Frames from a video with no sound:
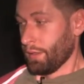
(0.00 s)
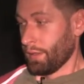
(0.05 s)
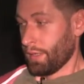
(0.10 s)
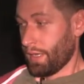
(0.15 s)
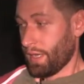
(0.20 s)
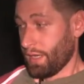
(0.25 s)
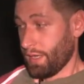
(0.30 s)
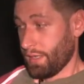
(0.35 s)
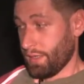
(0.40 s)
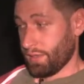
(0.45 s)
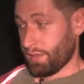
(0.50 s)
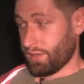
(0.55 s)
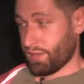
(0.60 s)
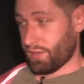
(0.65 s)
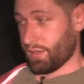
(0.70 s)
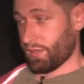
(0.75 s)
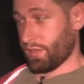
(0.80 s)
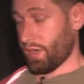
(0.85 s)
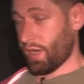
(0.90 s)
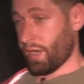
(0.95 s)
And
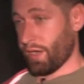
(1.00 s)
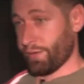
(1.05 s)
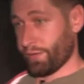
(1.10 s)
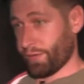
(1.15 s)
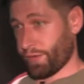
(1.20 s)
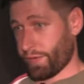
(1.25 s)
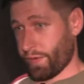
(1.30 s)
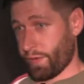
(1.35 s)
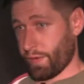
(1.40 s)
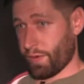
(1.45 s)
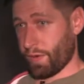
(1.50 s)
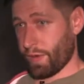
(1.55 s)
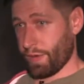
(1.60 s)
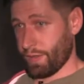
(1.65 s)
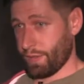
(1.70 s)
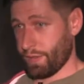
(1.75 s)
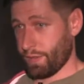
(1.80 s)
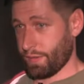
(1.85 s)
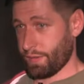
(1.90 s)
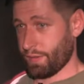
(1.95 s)
after
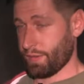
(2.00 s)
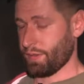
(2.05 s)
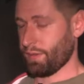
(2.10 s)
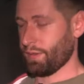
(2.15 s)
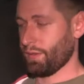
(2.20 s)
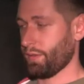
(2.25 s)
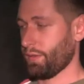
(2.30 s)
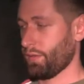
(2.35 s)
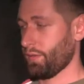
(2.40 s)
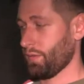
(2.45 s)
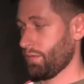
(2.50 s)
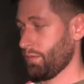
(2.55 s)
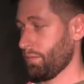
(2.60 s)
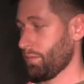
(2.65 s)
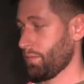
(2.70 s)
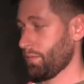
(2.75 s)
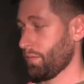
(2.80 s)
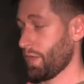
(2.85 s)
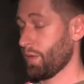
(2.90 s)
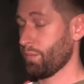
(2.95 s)

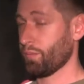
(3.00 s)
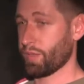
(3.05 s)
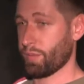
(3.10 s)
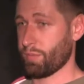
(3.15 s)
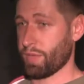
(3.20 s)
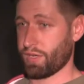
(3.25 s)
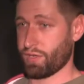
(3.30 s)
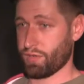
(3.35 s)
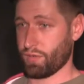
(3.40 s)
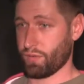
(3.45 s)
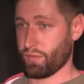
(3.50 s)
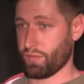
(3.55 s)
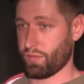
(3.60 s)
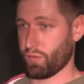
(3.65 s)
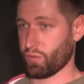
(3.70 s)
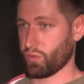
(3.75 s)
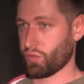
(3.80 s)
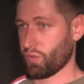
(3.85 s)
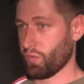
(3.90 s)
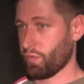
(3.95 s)
implementing of
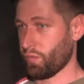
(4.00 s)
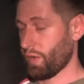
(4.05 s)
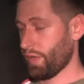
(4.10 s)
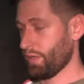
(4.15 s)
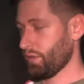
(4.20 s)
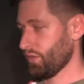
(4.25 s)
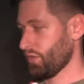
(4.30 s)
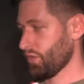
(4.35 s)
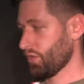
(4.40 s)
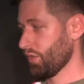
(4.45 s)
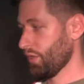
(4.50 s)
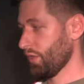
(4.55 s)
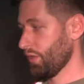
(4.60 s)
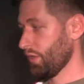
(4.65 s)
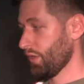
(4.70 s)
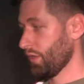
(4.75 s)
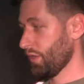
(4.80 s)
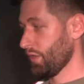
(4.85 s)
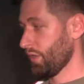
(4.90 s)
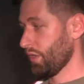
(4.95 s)
those two files,
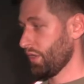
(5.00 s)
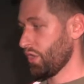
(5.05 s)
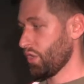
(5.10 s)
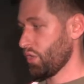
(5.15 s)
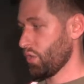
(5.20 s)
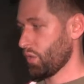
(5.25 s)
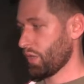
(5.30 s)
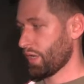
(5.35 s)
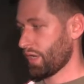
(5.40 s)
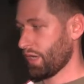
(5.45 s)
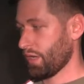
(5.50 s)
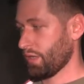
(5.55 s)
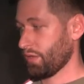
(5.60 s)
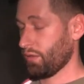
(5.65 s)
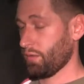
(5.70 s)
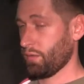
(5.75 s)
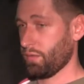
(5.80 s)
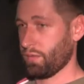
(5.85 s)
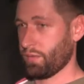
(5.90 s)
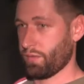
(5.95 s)
you can
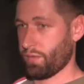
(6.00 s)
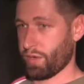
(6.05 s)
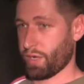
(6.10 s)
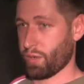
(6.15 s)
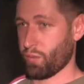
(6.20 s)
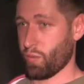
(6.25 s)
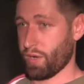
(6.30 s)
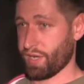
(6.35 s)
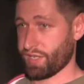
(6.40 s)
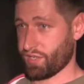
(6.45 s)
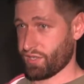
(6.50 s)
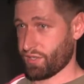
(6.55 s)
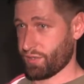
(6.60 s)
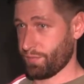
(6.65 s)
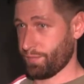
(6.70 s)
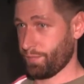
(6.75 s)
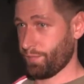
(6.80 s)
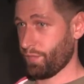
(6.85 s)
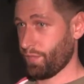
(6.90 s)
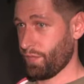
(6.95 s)
request
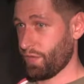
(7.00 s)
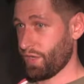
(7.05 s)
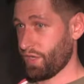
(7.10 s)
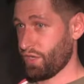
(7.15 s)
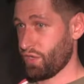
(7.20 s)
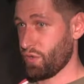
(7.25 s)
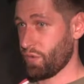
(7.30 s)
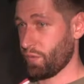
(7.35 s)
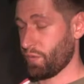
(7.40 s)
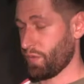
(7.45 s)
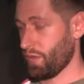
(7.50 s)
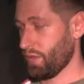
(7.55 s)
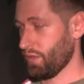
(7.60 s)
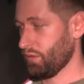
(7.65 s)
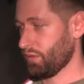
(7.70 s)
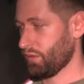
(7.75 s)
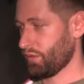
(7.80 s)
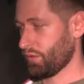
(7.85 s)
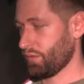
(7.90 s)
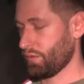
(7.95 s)
the new
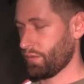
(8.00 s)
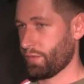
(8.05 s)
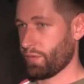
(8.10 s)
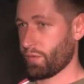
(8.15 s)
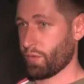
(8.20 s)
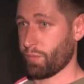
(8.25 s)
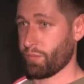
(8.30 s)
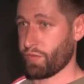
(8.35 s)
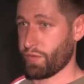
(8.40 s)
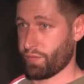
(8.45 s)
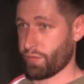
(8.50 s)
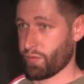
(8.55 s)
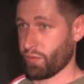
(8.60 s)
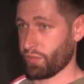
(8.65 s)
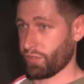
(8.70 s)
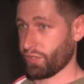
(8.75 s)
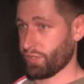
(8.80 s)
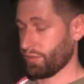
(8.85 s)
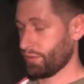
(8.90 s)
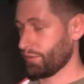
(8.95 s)
field from the
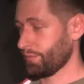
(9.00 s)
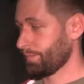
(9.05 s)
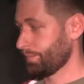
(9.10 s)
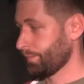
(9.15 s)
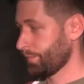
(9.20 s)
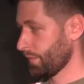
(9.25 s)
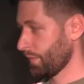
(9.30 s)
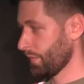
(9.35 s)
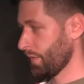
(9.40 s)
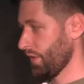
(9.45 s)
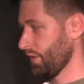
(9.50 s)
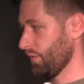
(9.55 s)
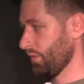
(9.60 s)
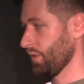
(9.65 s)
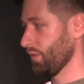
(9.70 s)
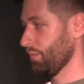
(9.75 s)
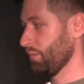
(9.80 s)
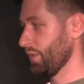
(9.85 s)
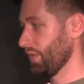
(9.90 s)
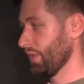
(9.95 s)
front end. It
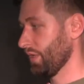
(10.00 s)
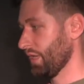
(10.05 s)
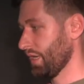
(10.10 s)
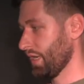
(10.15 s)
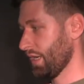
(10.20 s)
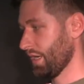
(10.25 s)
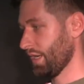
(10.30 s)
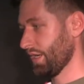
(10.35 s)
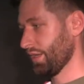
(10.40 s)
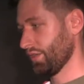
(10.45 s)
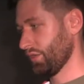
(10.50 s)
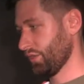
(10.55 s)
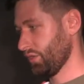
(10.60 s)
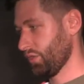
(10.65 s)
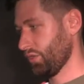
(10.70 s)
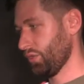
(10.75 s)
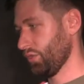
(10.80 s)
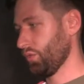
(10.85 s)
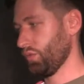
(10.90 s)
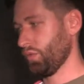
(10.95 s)
will be added
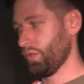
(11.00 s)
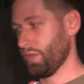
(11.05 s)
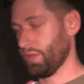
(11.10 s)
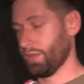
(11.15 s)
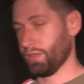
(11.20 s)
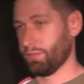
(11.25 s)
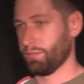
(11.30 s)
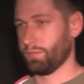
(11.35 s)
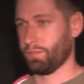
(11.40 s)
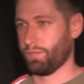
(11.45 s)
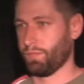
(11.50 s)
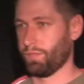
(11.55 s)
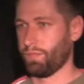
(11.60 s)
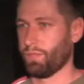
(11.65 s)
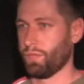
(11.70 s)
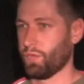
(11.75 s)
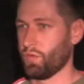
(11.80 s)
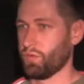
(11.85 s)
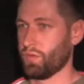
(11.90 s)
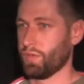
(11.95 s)
to
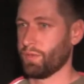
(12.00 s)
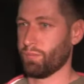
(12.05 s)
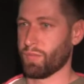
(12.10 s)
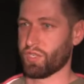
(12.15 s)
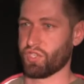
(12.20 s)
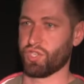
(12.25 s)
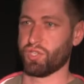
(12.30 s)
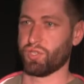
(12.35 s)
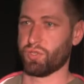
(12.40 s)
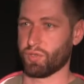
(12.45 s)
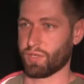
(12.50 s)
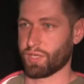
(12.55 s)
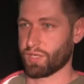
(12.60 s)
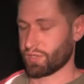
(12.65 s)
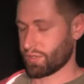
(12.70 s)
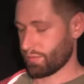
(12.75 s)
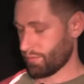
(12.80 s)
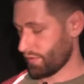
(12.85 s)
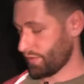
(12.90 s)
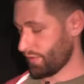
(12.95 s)
the Magento
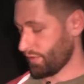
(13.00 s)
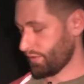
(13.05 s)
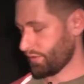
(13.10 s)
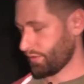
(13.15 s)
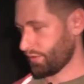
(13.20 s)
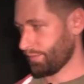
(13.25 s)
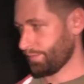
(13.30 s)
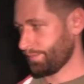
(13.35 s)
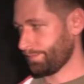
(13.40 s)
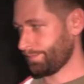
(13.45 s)
customer entity.